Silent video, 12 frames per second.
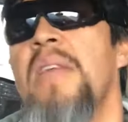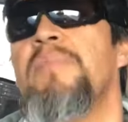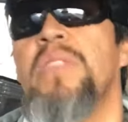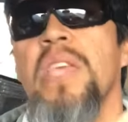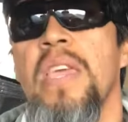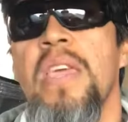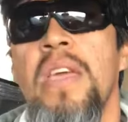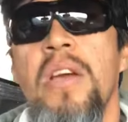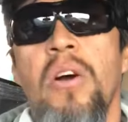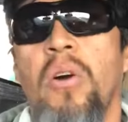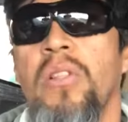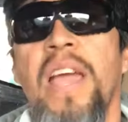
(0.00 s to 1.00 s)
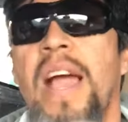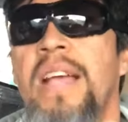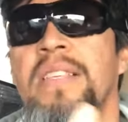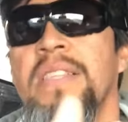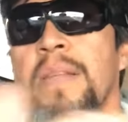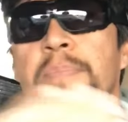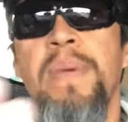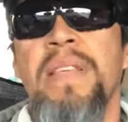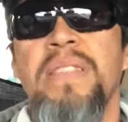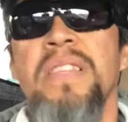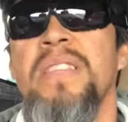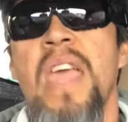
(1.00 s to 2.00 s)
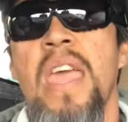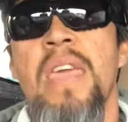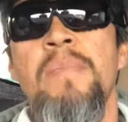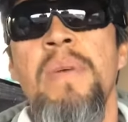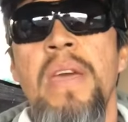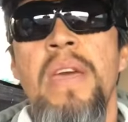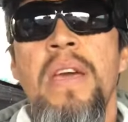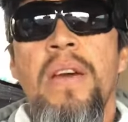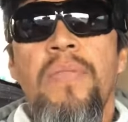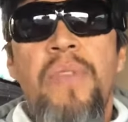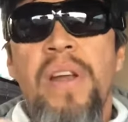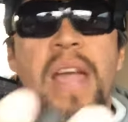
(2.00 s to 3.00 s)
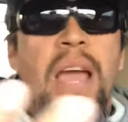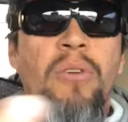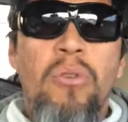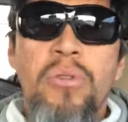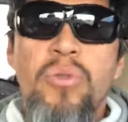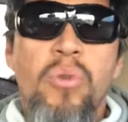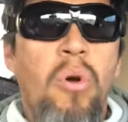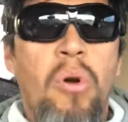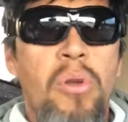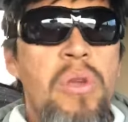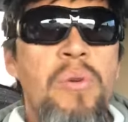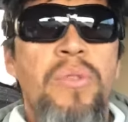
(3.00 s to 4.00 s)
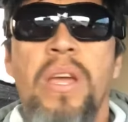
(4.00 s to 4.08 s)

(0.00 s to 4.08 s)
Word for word: empty, all it has is the business name, they're not going to call you.